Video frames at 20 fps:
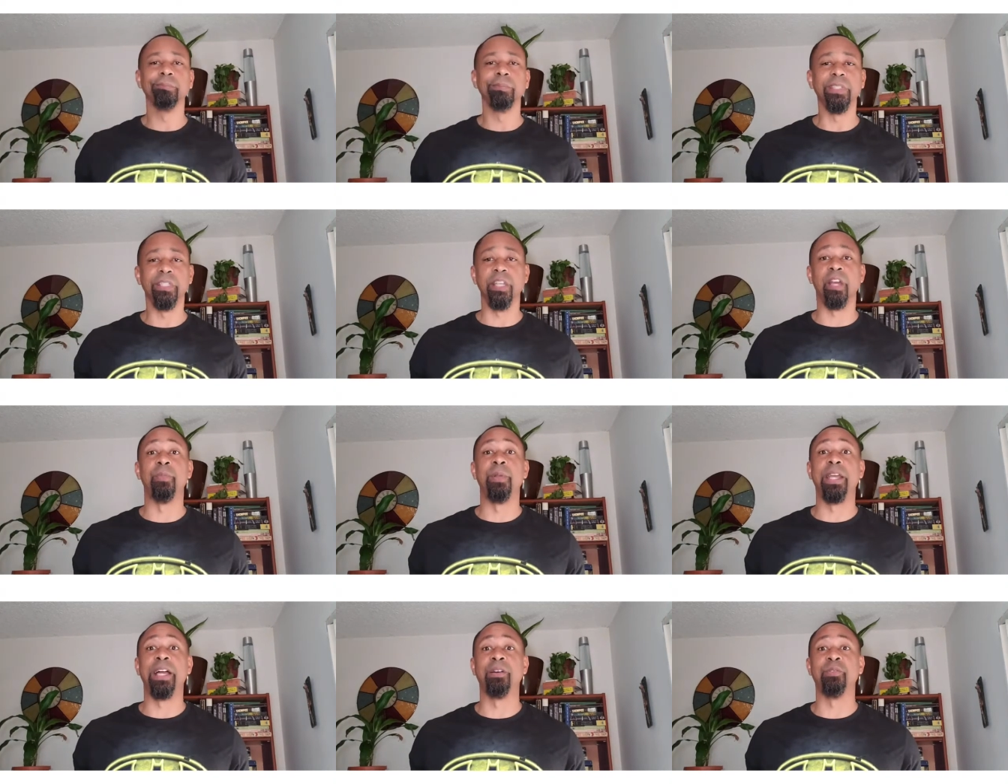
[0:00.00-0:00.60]
It's
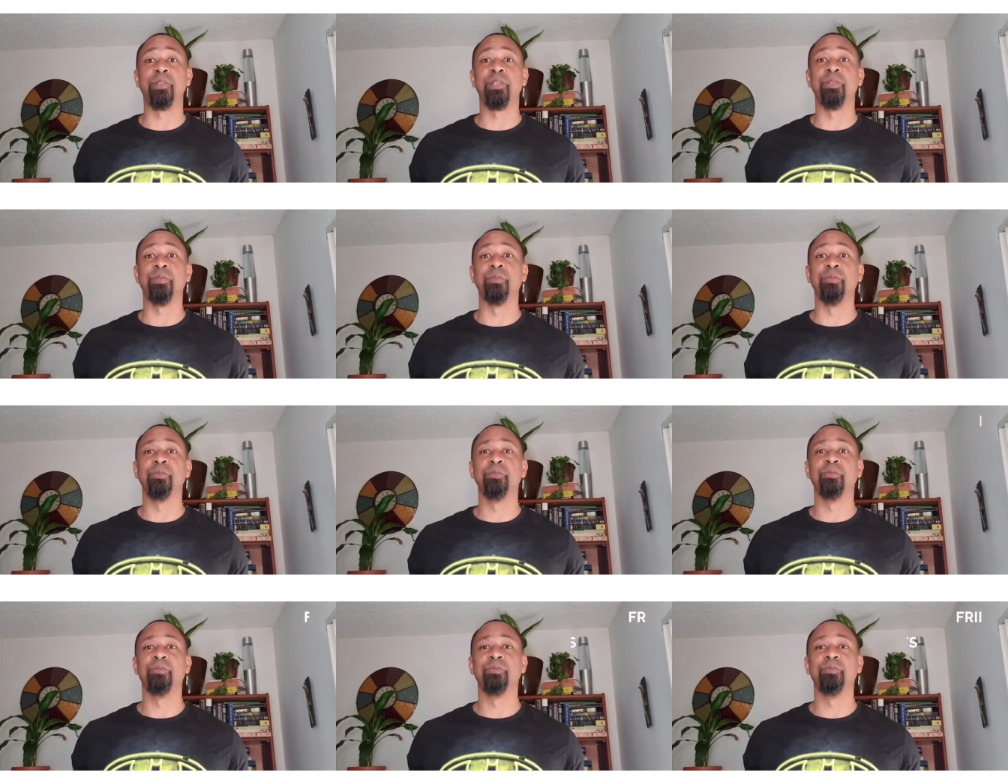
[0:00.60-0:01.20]
coming out soon.
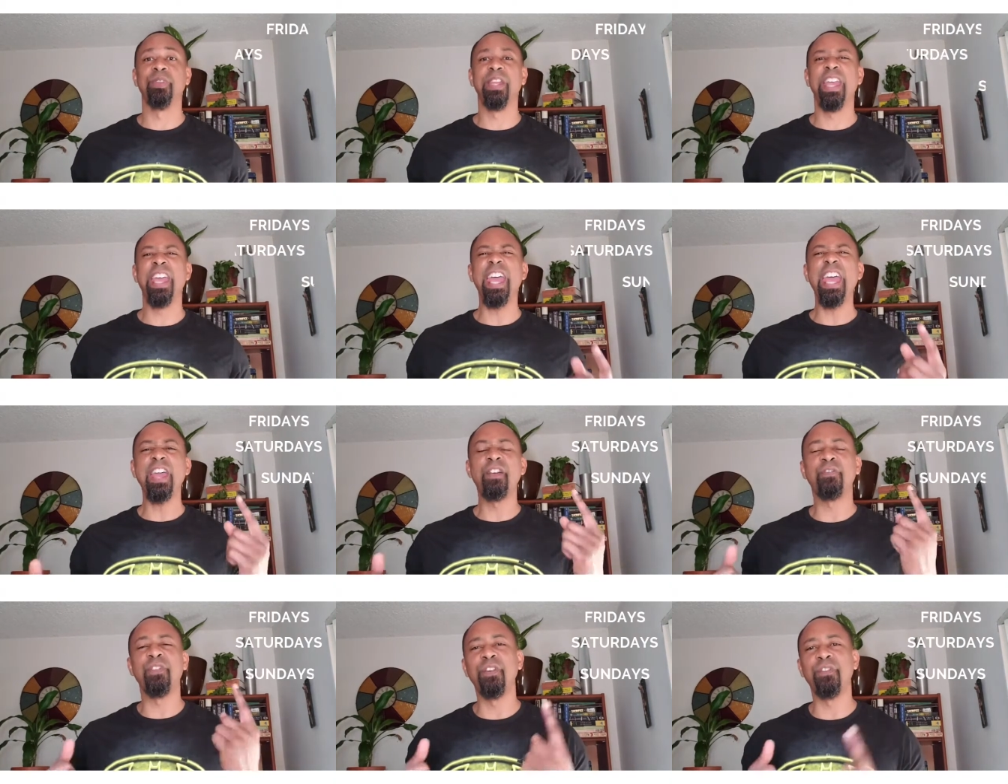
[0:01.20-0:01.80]

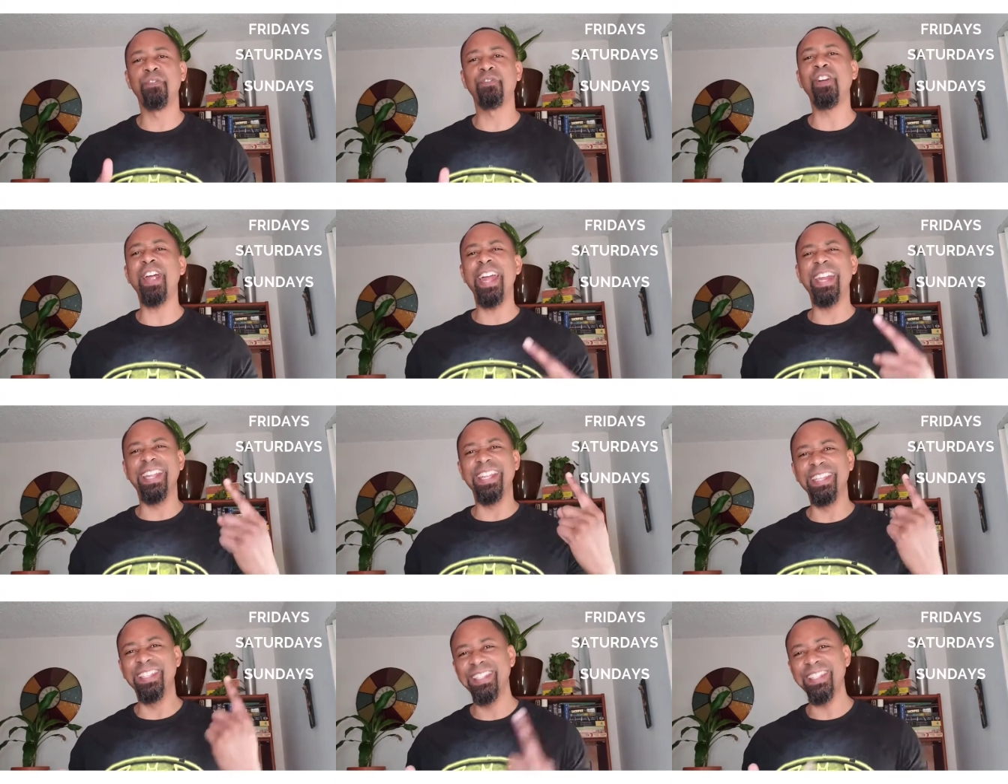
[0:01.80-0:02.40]
Every
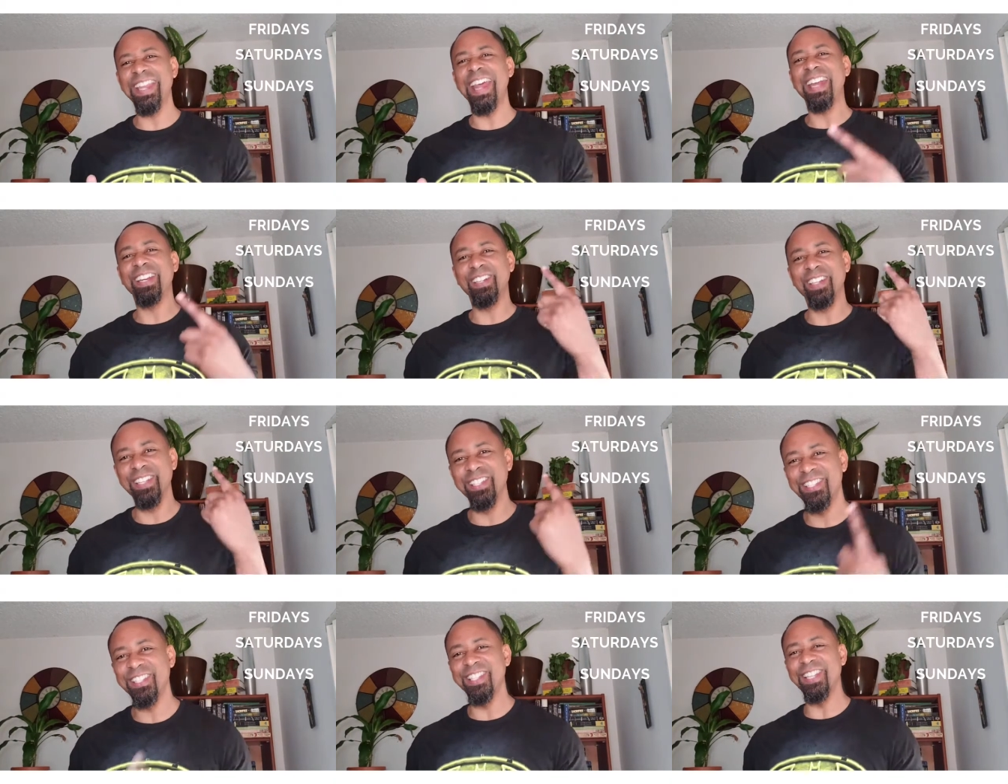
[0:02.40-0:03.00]
Friday,
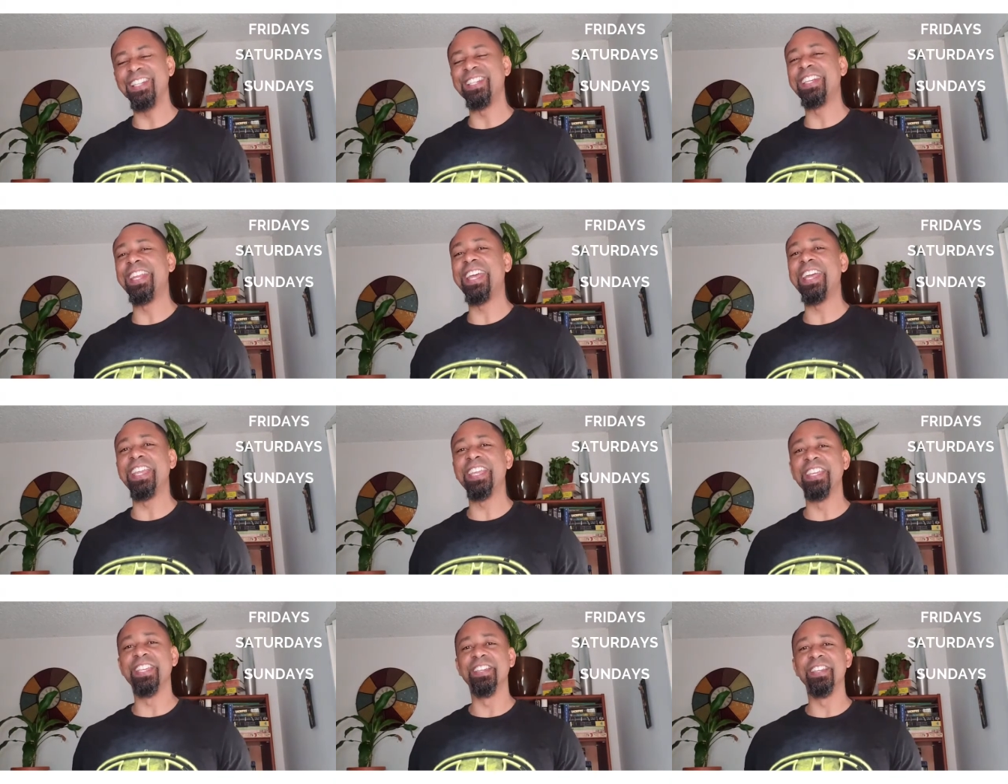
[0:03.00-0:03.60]
Saturday,
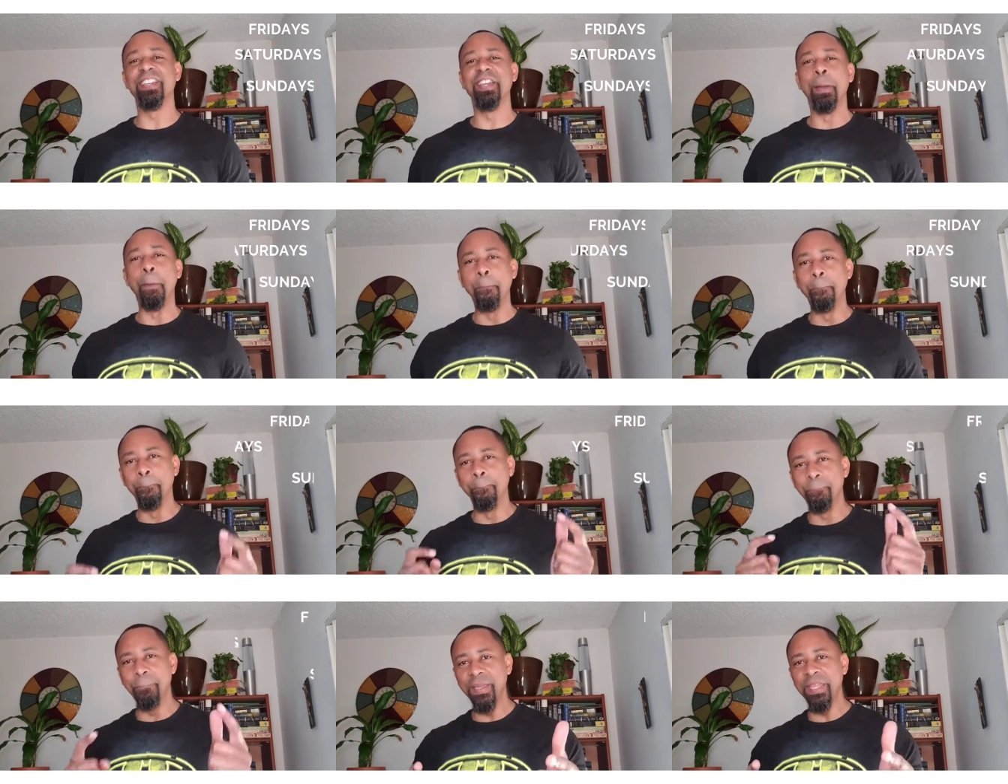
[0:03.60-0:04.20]
Sunday.
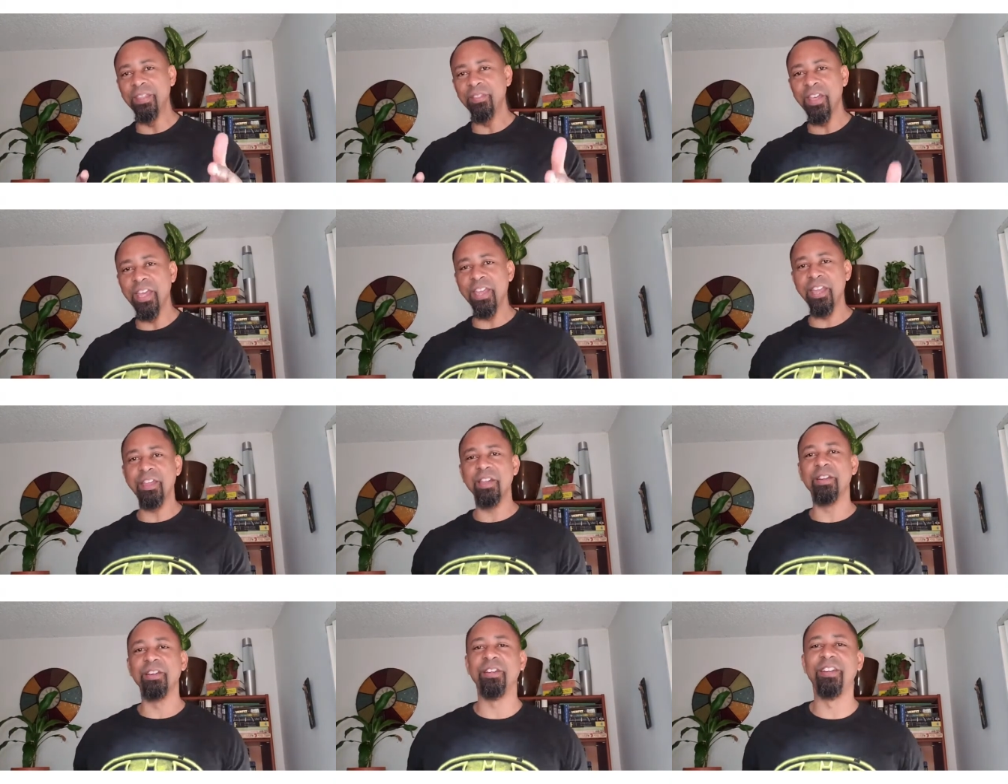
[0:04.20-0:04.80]
Be
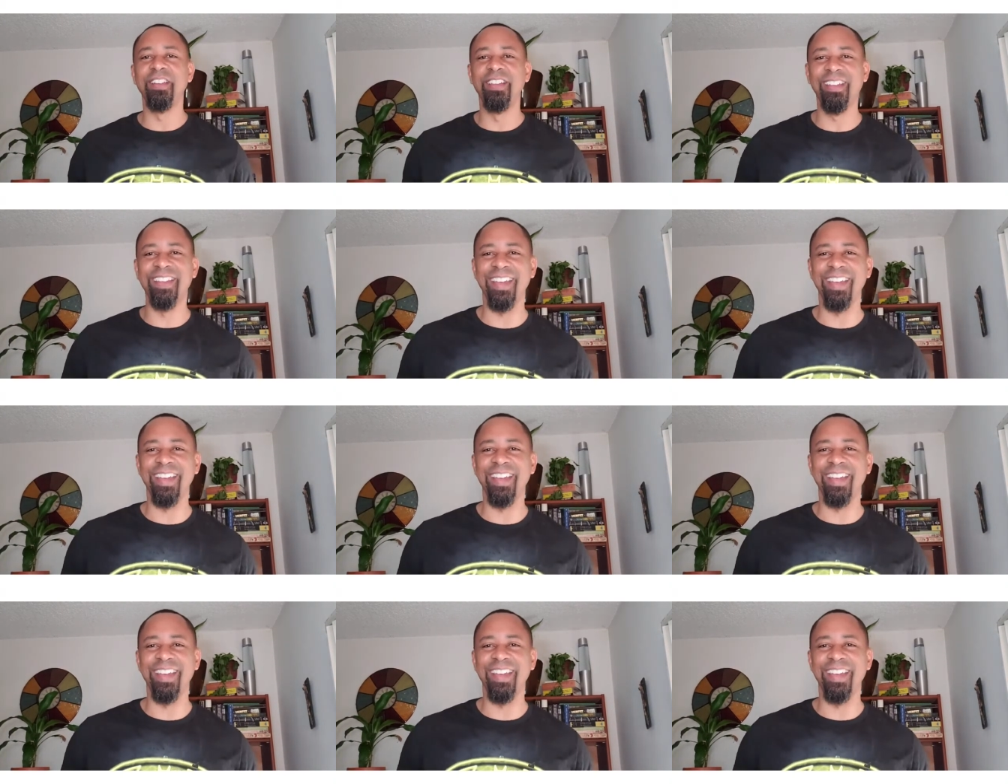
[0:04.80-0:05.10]
there.